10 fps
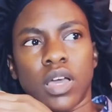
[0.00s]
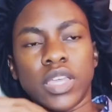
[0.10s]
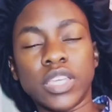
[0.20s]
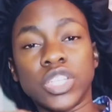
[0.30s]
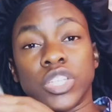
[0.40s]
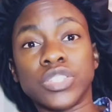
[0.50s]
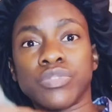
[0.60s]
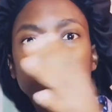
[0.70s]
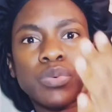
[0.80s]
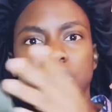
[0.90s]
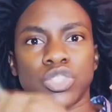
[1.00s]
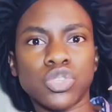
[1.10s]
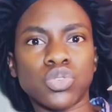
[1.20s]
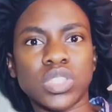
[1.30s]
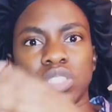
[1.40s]
a different person
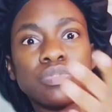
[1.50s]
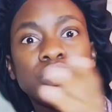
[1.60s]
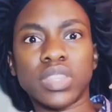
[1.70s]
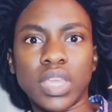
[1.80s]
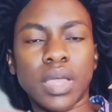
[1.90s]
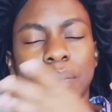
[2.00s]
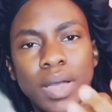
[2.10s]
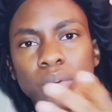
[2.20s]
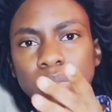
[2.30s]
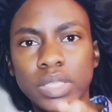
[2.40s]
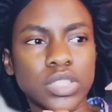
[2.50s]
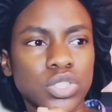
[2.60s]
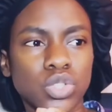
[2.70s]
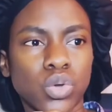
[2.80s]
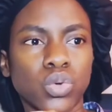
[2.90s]
knows a different thing about me.
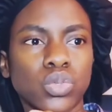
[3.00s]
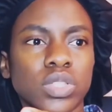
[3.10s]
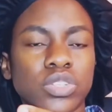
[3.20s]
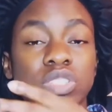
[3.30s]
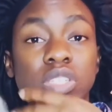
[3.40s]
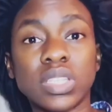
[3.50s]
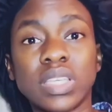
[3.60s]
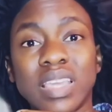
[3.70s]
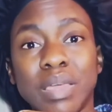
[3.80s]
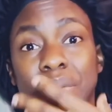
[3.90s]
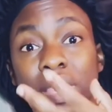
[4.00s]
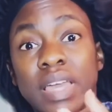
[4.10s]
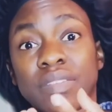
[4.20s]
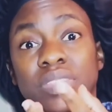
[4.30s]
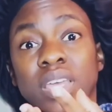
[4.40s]
So there's nothing in my
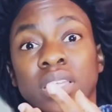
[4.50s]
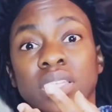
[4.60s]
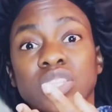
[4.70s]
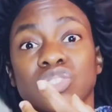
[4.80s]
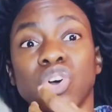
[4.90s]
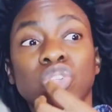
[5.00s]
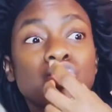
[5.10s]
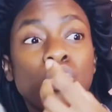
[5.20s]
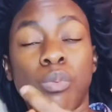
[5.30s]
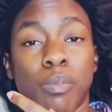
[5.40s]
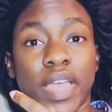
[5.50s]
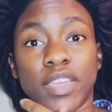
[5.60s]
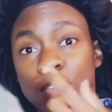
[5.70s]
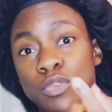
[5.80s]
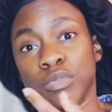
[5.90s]
life that is not known by
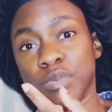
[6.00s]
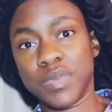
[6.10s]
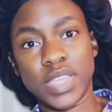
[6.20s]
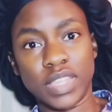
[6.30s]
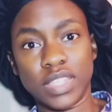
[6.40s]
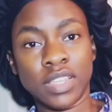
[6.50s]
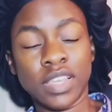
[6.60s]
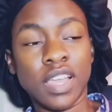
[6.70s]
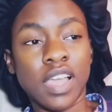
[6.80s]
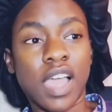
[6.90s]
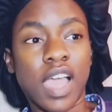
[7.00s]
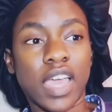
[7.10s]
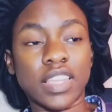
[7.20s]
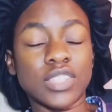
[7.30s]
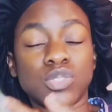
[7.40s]
a human being,
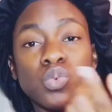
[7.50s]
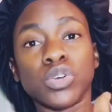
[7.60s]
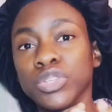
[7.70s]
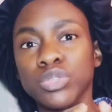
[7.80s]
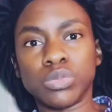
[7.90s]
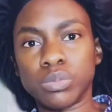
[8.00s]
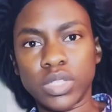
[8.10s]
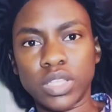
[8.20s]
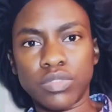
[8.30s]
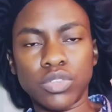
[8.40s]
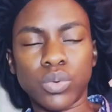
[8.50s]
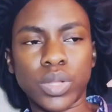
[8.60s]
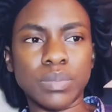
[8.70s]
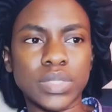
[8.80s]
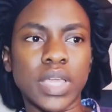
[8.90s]
at least one human being, if you know what
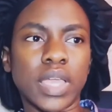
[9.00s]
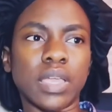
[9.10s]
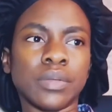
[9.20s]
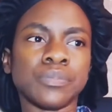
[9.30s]
I'm saying.